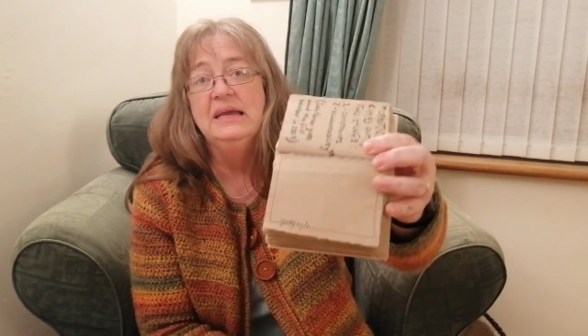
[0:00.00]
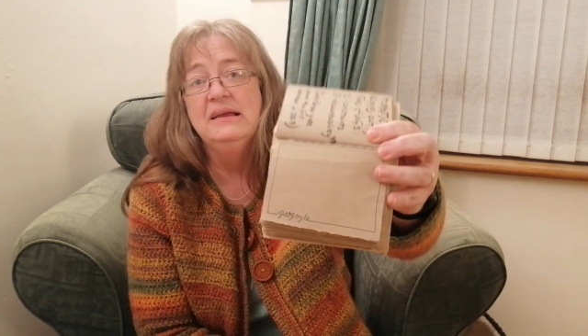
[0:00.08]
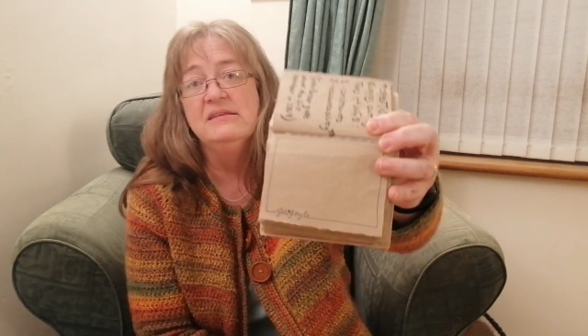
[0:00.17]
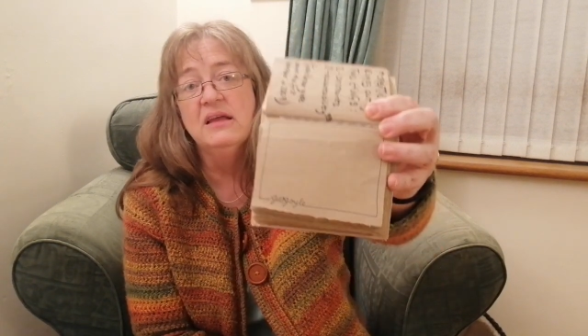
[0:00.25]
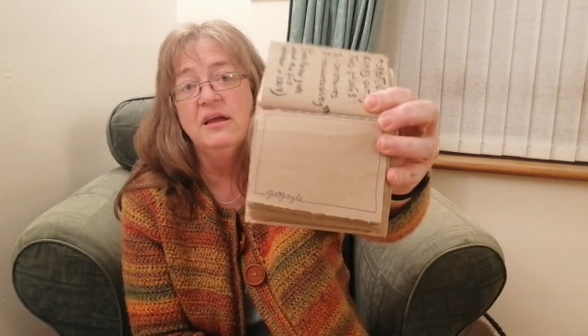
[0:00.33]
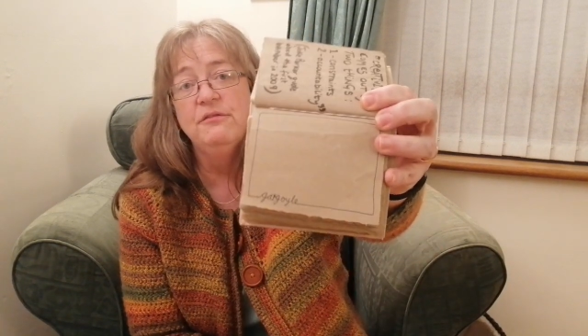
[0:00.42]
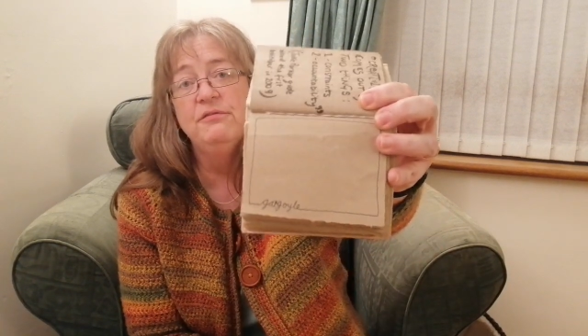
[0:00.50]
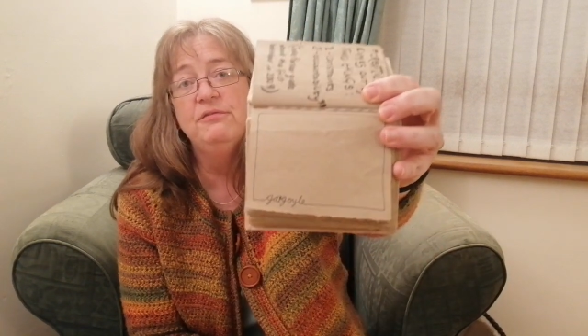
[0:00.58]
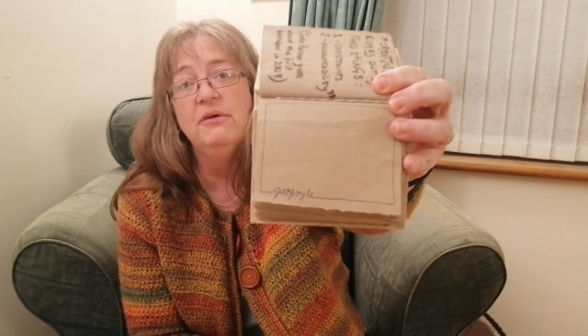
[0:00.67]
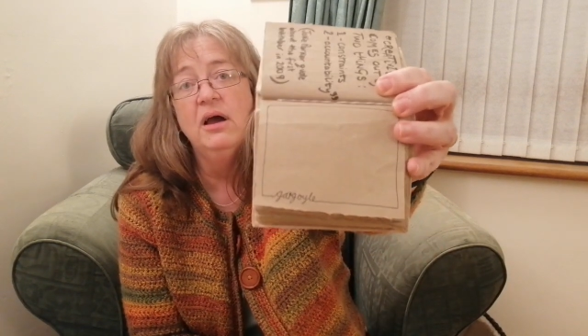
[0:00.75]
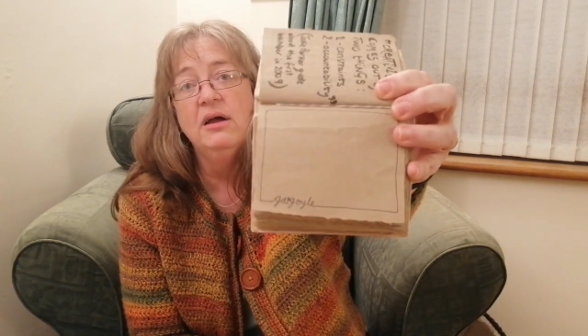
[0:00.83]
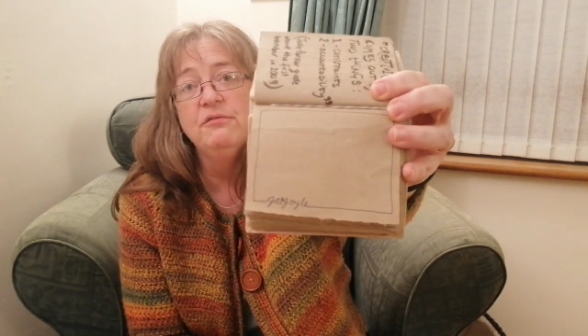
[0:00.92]
is I've
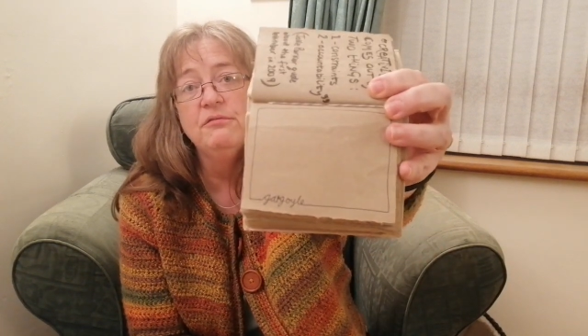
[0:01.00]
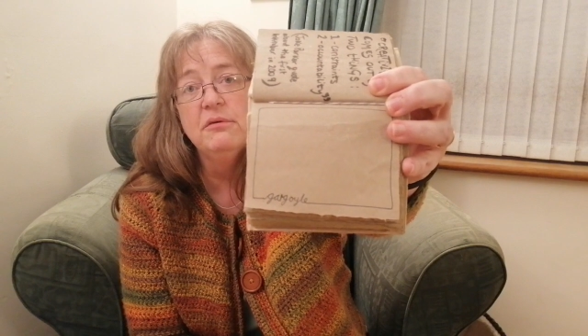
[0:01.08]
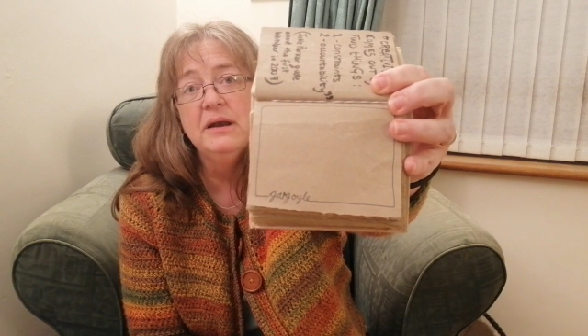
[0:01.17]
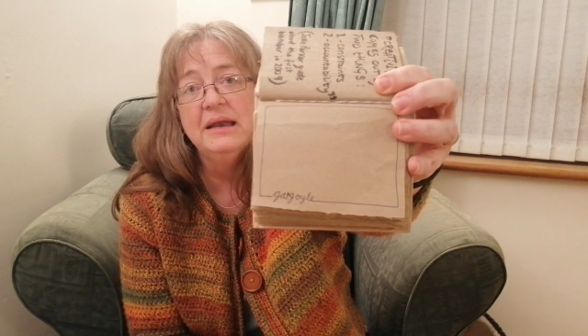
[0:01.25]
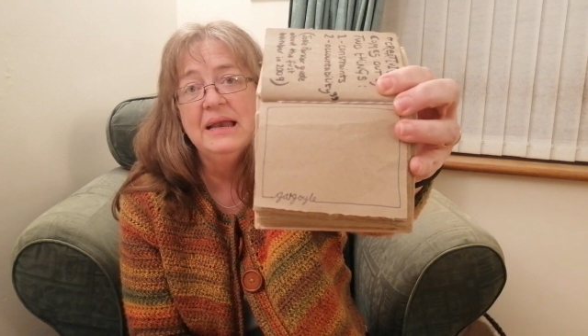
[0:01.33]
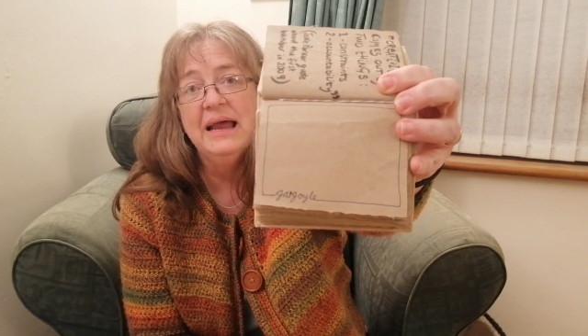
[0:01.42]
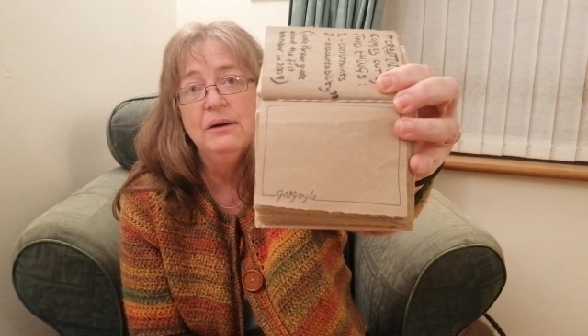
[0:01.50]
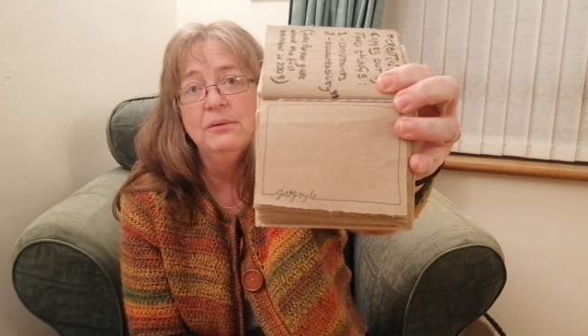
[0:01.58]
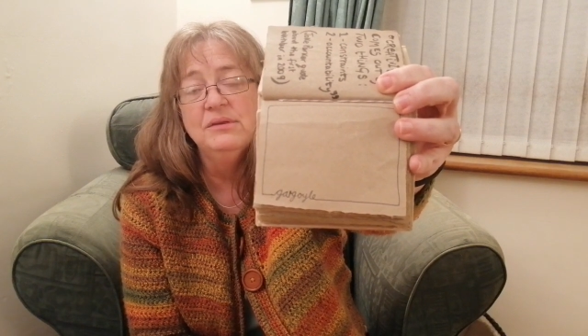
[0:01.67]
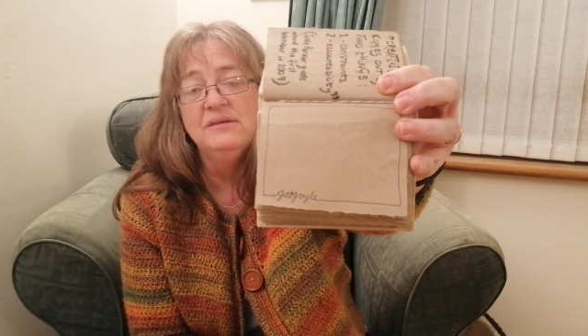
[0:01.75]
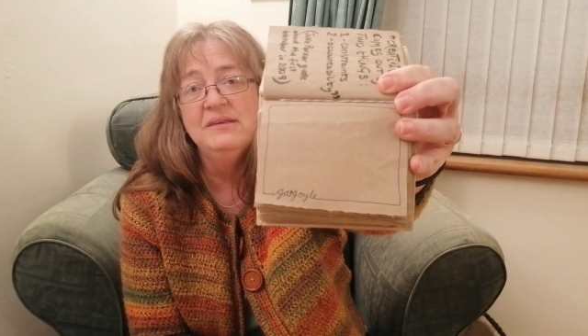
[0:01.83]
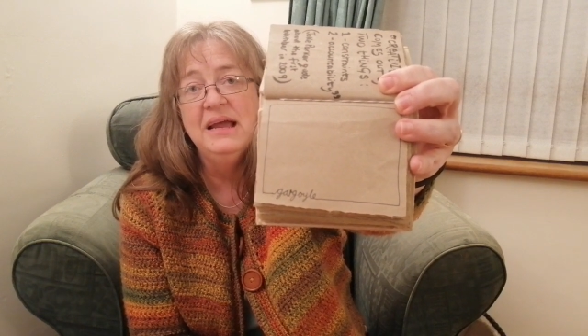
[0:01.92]
written
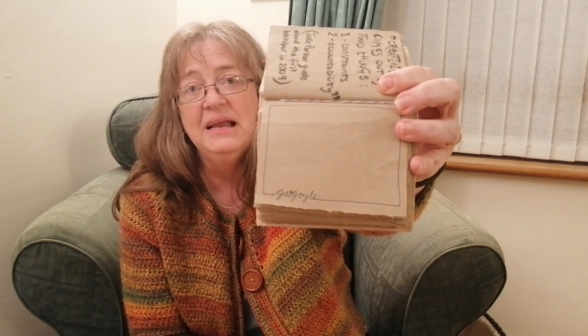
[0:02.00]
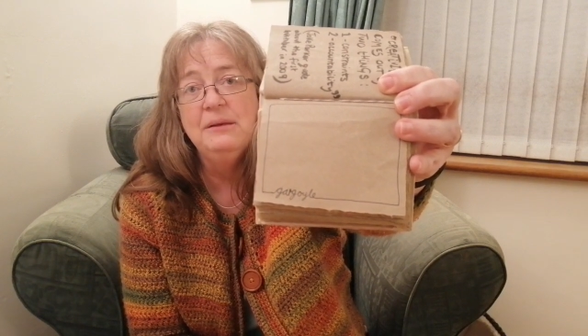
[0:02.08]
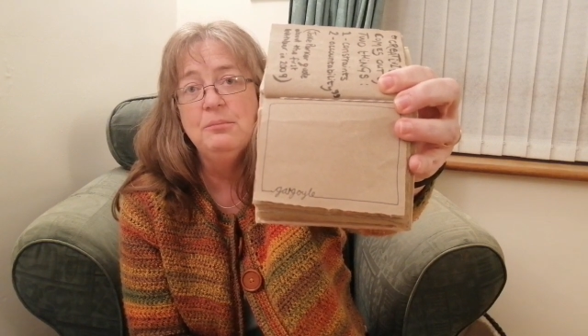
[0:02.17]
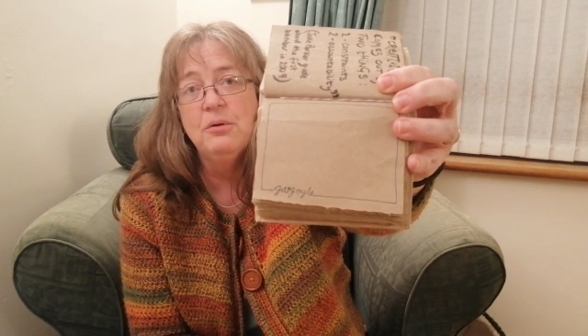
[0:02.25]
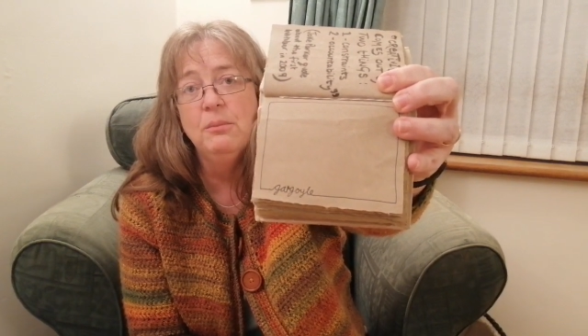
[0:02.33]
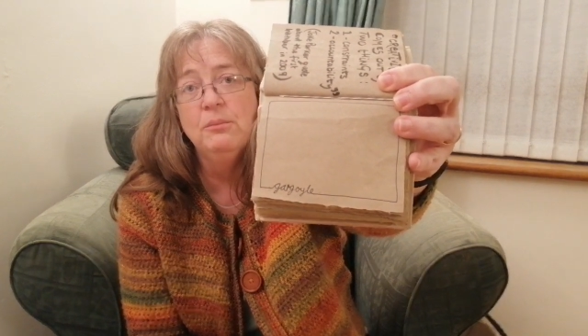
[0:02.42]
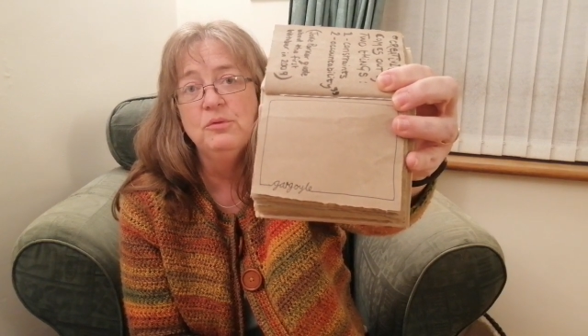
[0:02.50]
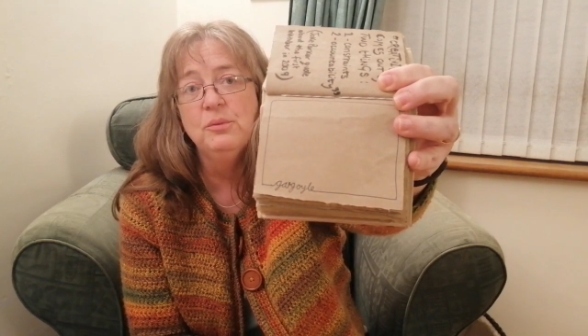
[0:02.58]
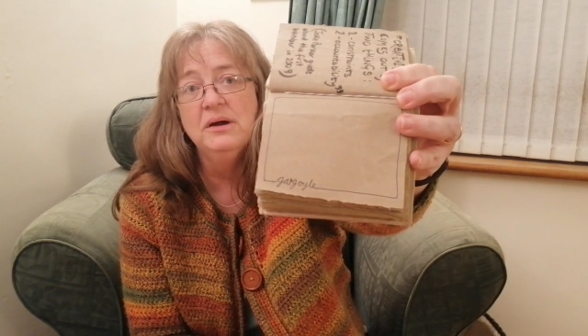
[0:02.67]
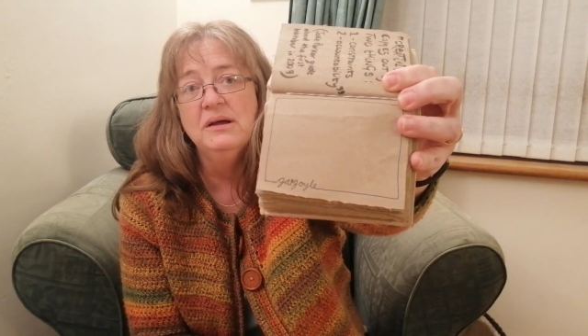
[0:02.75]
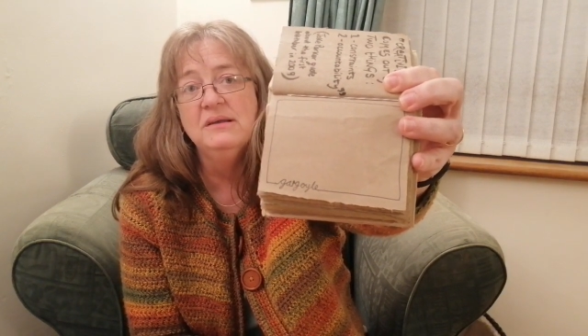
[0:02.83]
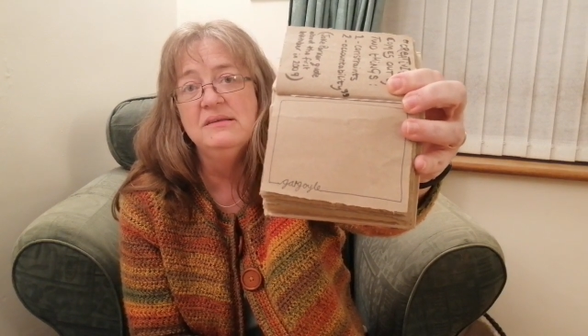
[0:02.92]
out the daily prompt
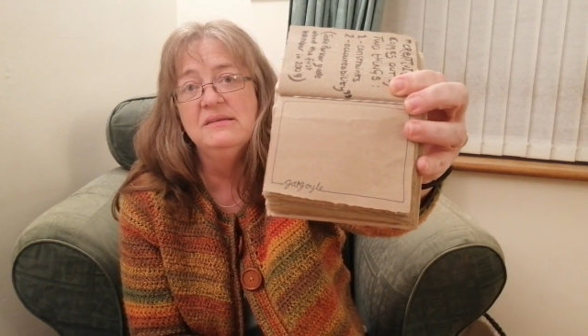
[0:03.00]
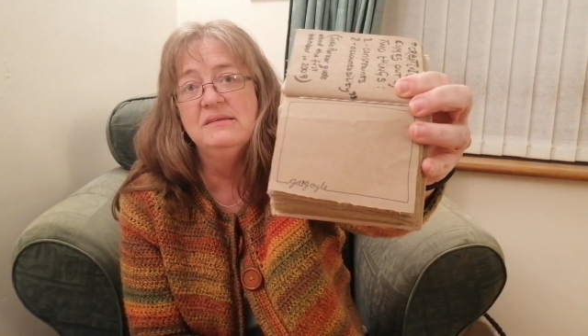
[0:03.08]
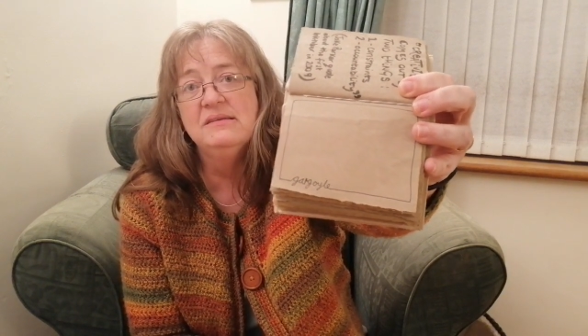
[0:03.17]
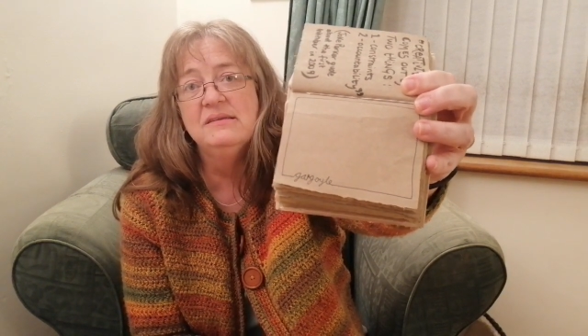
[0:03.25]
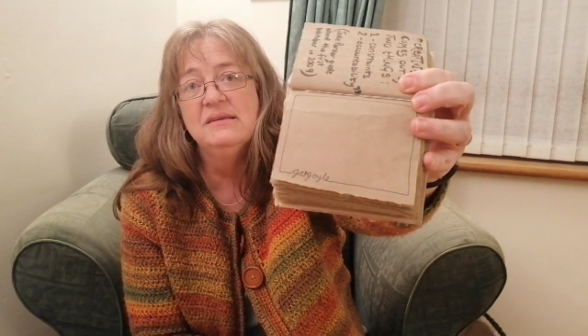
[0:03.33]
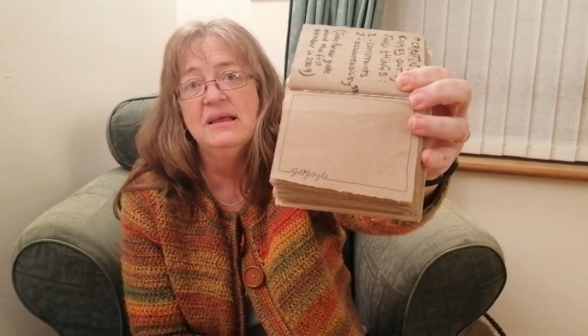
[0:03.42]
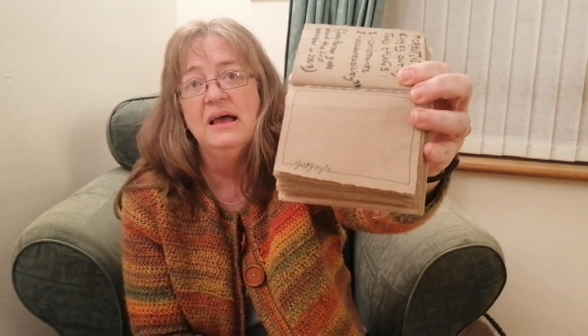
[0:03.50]
words